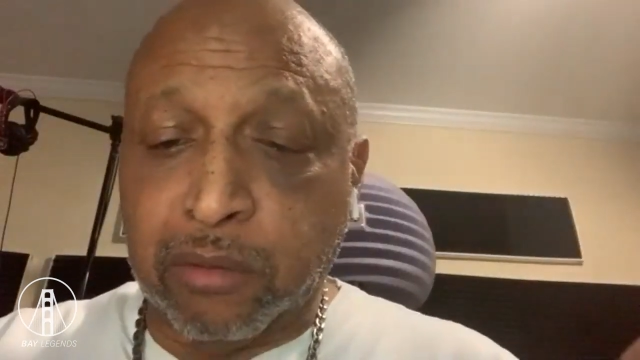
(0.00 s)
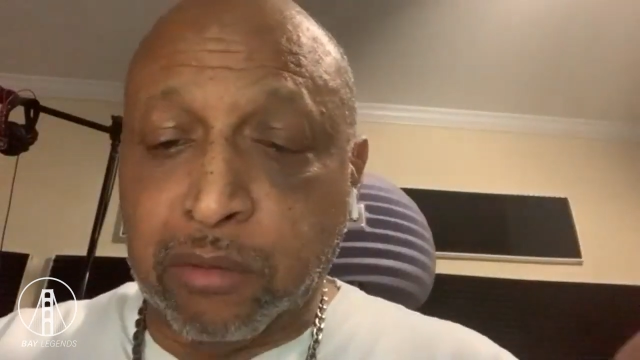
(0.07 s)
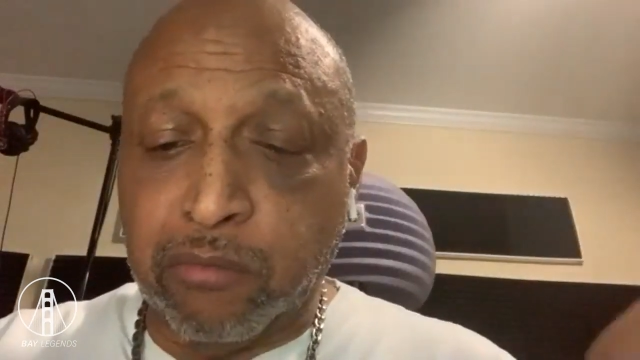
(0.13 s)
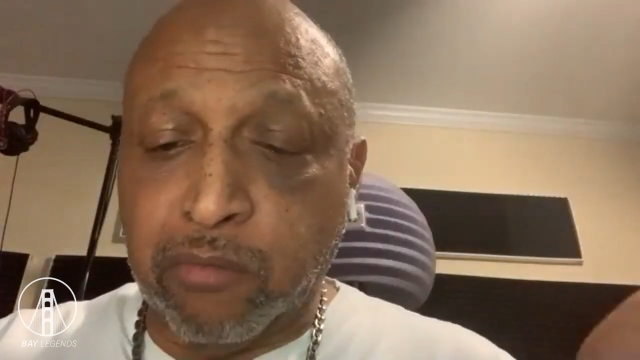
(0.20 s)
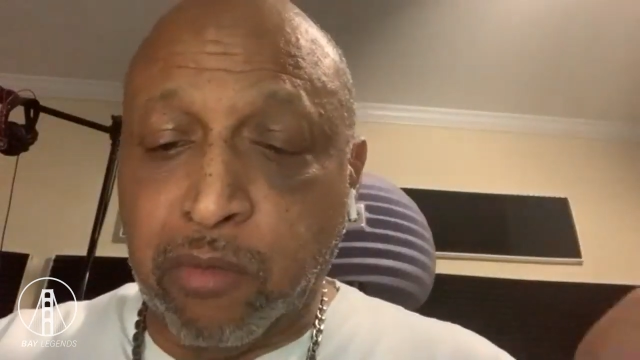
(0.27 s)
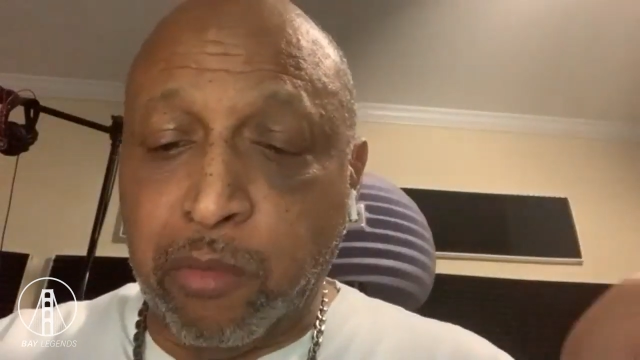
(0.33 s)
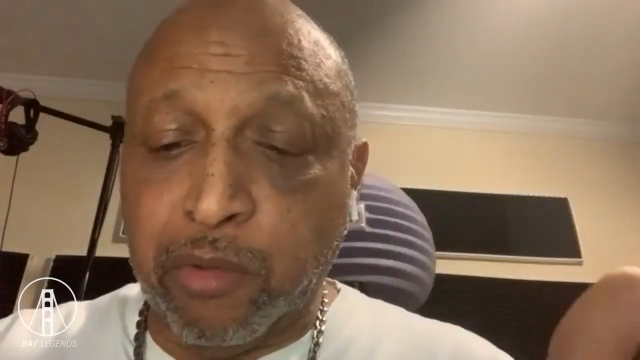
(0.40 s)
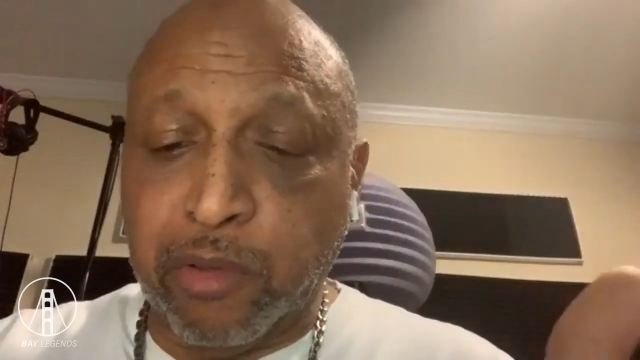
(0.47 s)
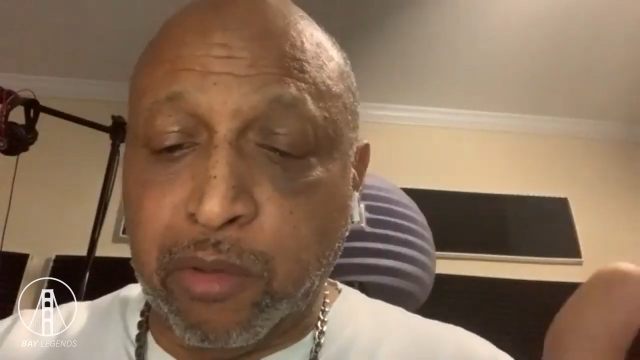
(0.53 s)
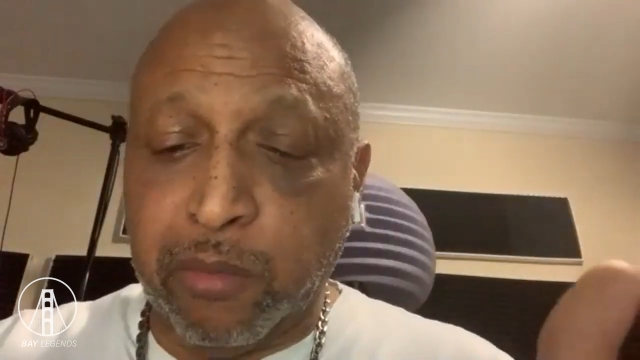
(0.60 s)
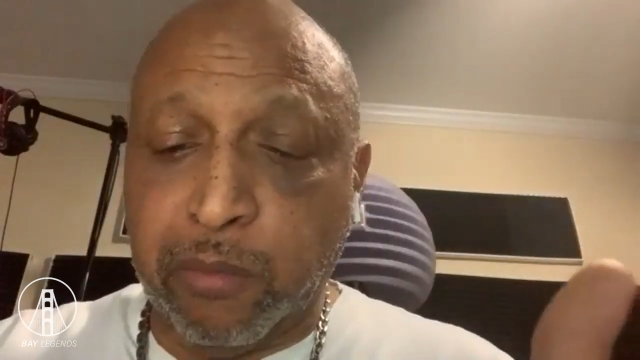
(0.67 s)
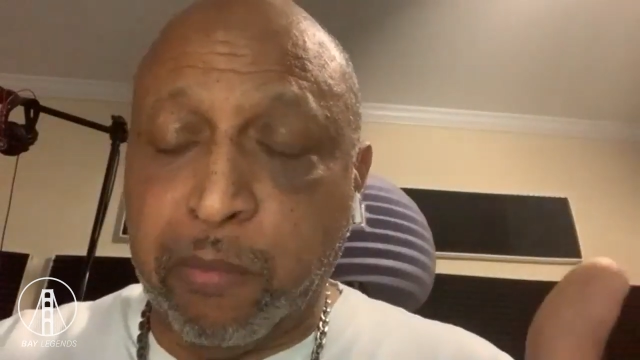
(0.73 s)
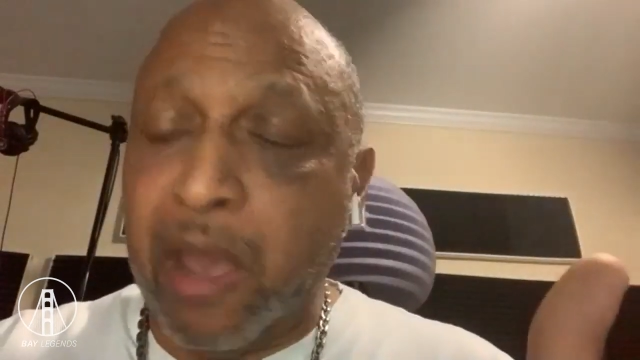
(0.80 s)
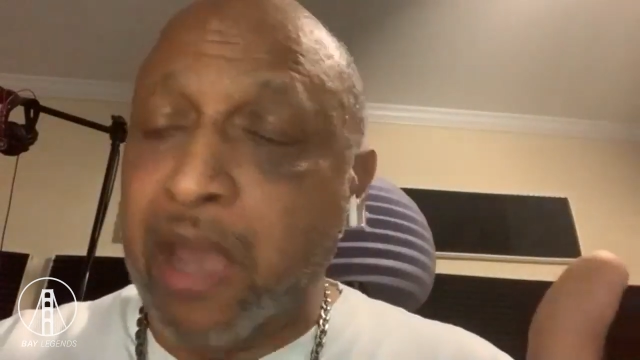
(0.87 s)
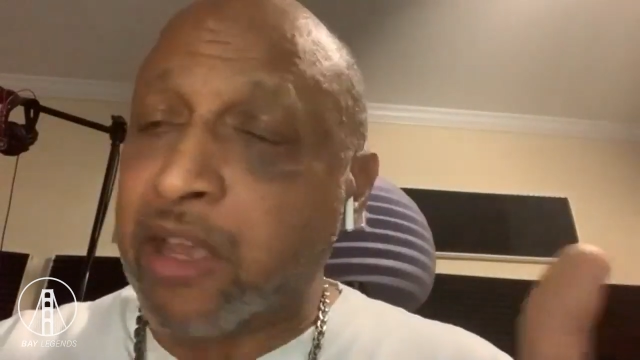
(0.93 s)
we were the
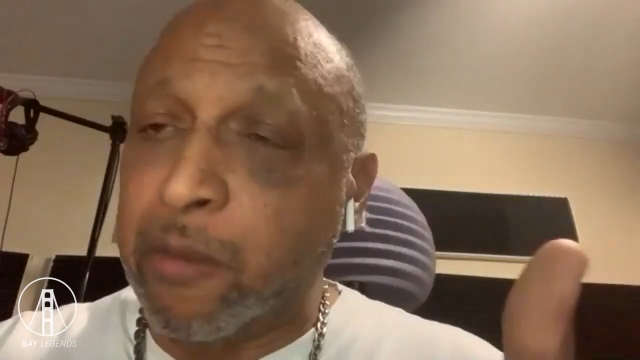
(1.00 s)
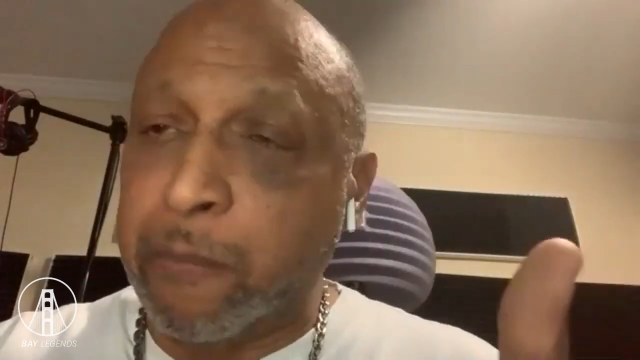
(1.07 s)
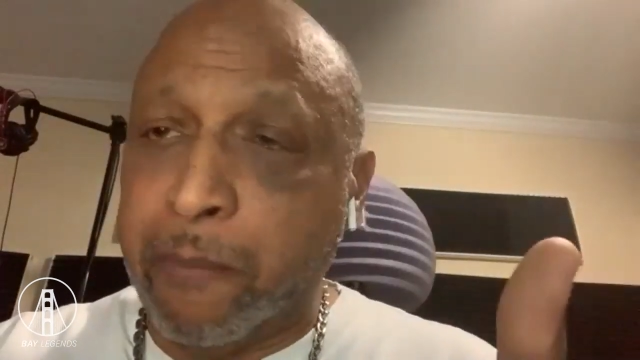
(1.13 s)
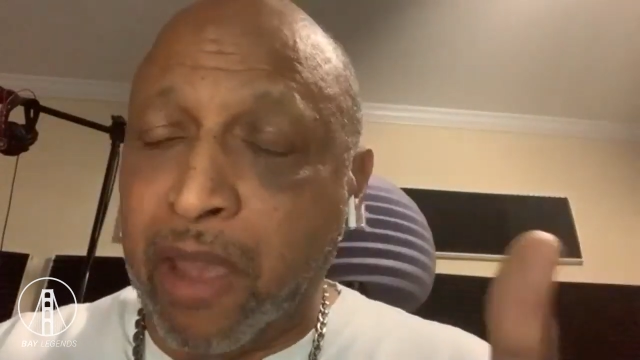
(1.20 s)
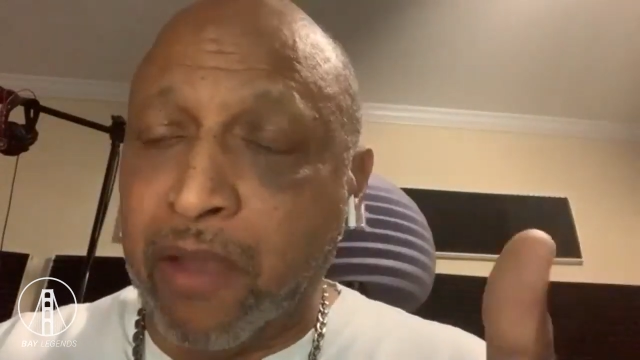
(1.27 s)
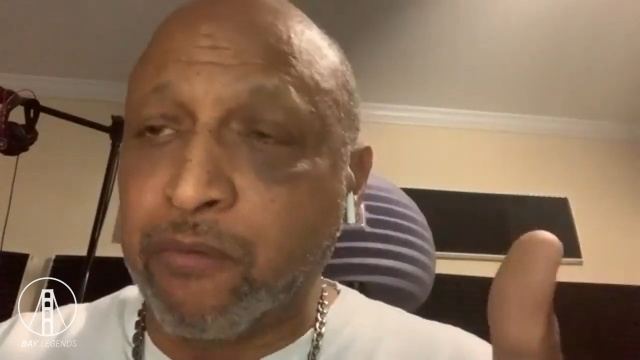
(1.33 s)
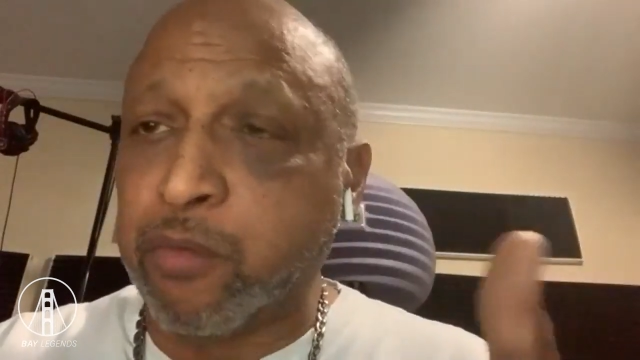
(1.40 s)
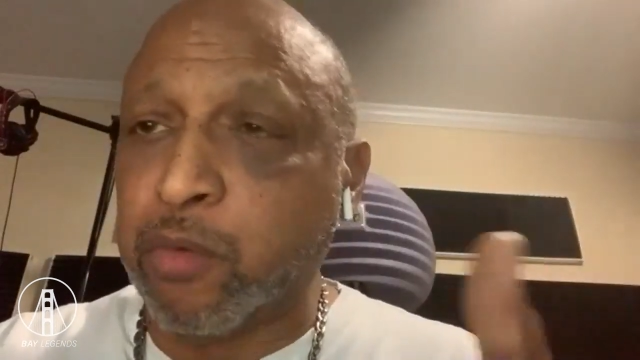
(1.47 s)
backup band